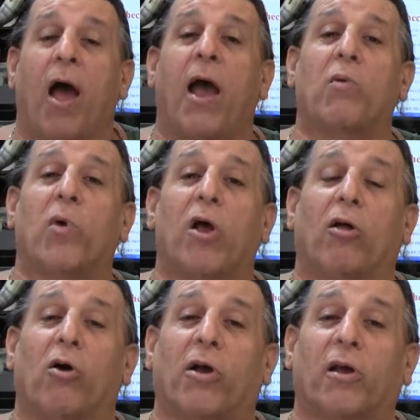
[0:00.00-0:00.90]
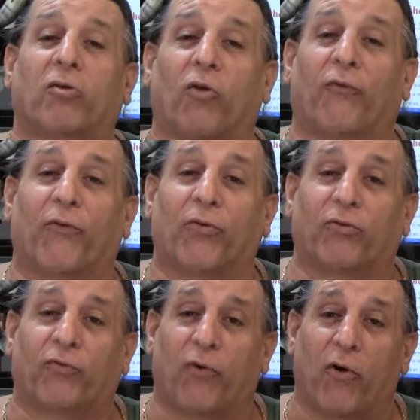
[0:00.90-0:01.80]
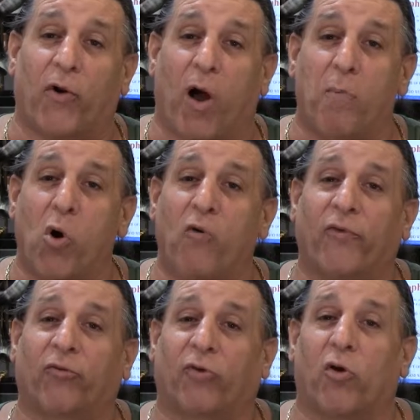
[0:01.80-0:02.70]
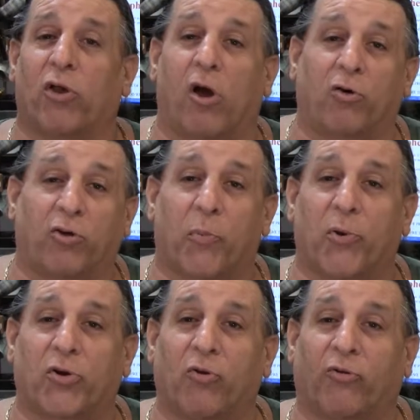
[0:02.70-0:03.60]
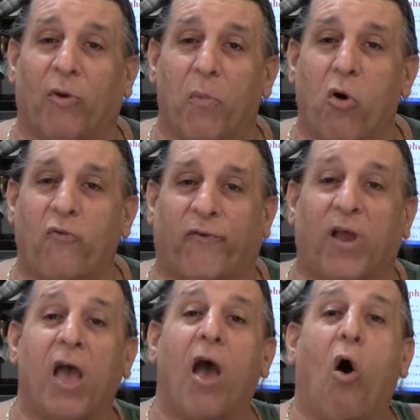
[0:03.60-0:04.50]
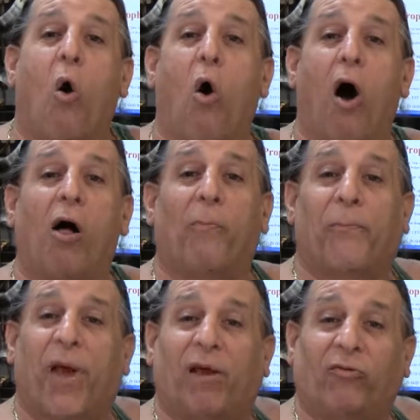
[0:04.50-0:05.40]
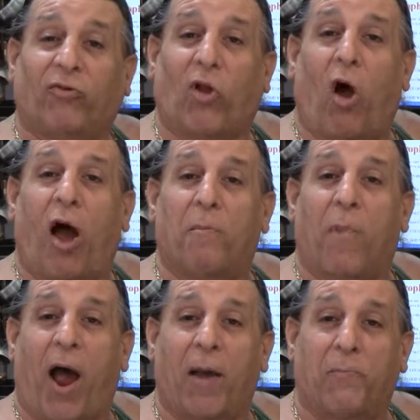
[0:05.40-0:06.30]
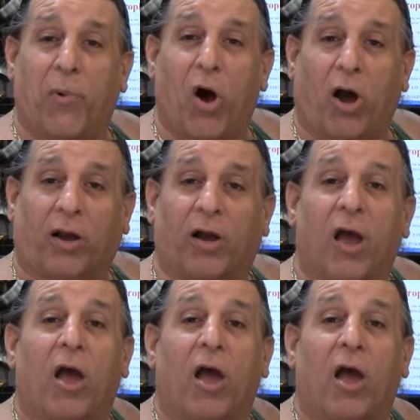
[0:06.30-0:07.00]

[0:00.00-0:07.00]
and we are looking for a movie studio to produce a movie, all based on my book.